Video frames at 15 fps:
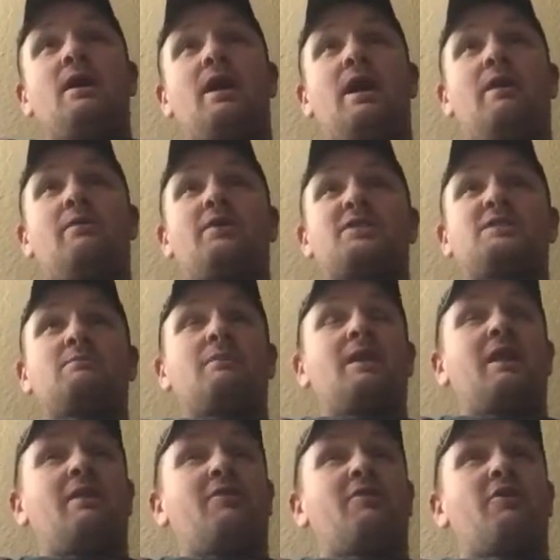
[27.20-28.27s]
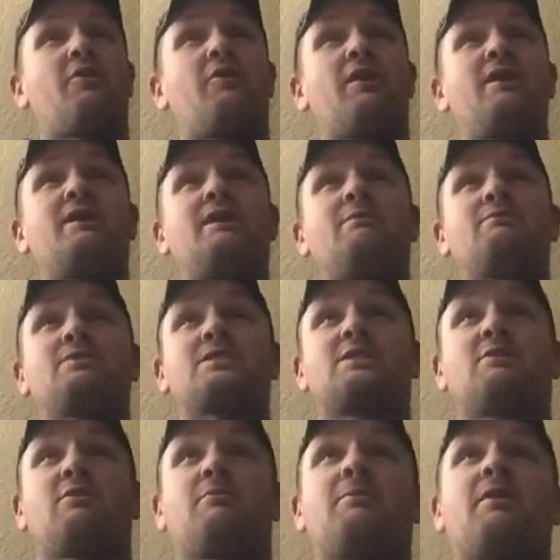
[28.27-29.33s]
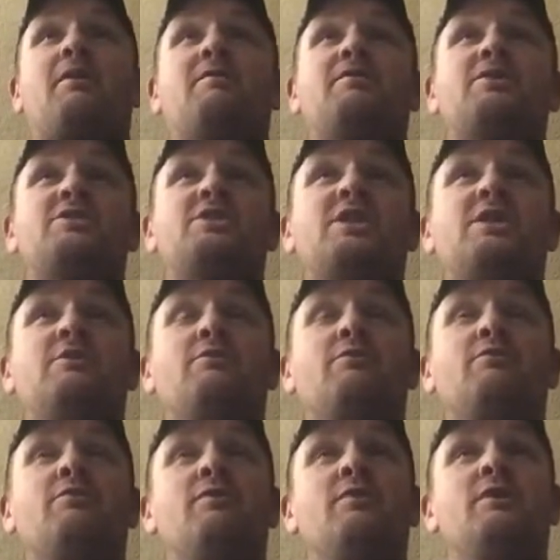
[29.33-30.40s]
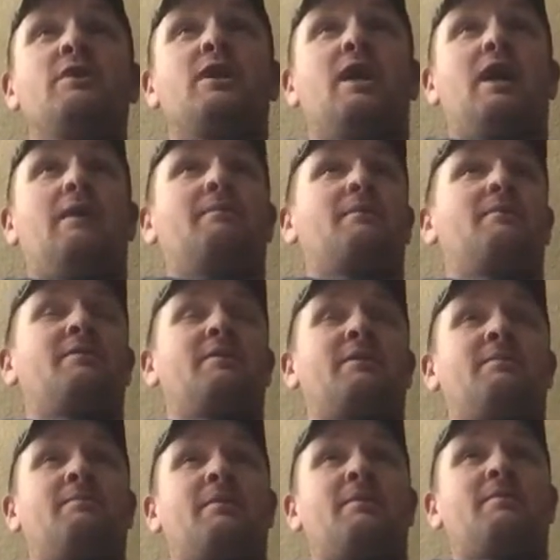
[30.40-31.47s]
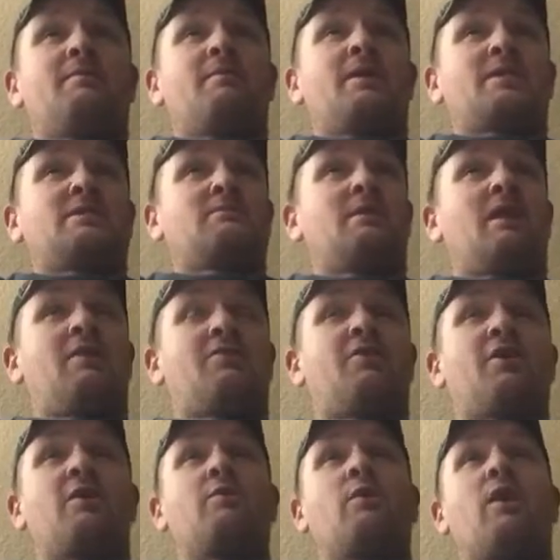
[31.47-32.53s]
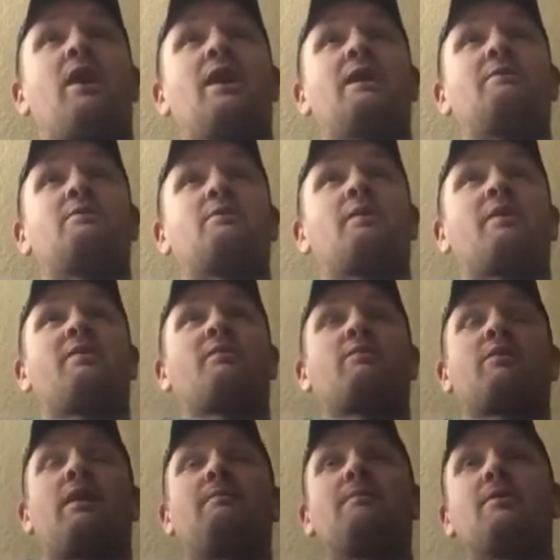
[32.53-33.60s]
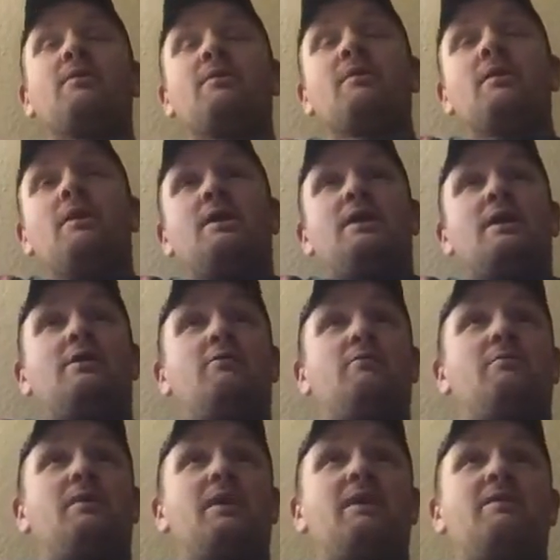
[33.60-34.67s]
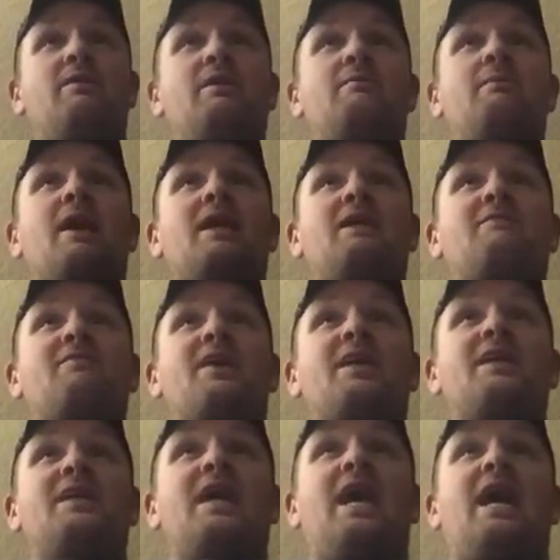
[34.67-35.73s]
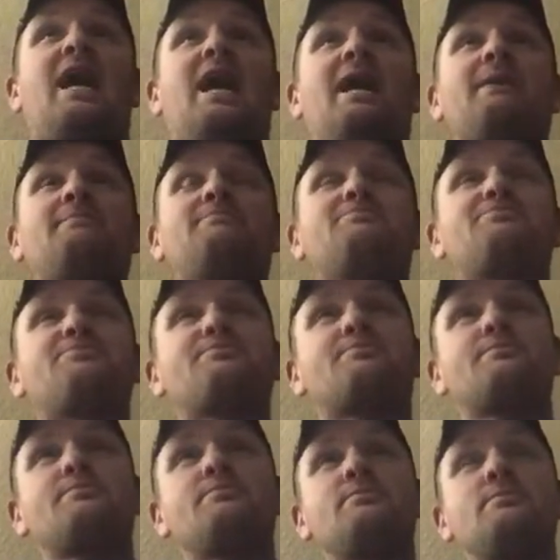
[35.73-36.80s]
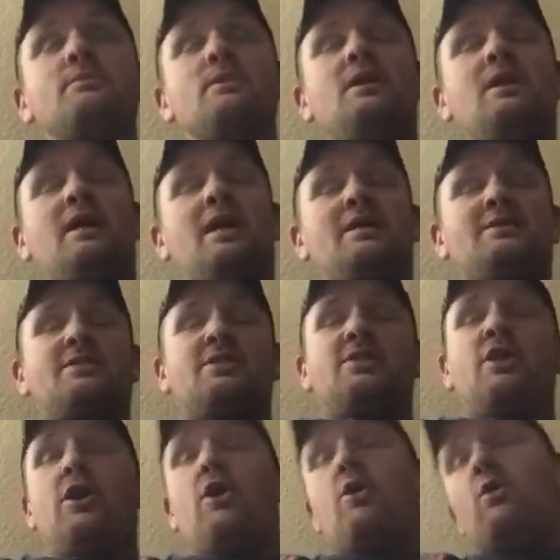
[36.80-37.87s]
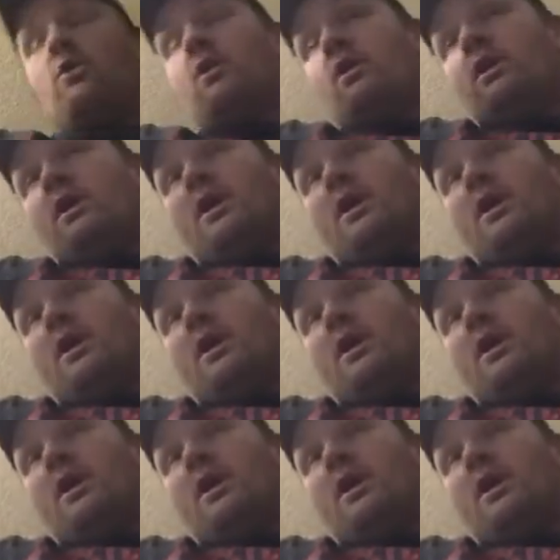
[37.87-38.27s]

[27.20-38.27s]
Uh, WrestleMania 30, he was still a part of the Shield. Um, he, he, WrestleMania 31, he would win the Rumble. He would be the main event guy uh, to go